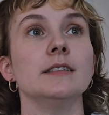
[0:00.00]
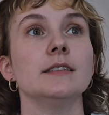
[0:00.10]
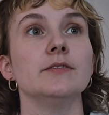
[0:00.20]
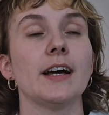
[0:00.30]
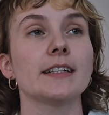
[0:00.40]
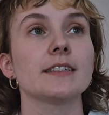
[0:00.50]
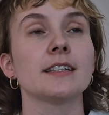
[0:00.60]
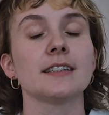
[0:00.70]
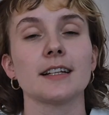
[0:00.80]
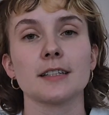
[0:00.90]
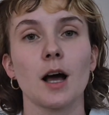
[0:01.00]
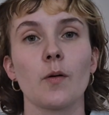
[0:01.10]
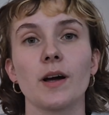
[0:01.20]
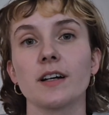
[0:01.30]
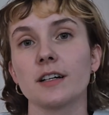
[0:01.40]
vest. That's how
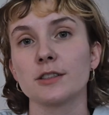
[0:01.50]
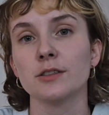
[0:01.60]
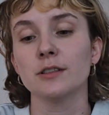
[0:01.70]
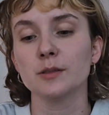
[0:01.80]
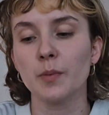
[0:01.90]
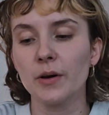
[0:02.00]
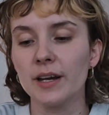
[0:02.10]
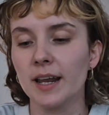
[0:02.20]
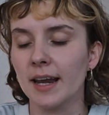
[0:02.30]
I got to this point.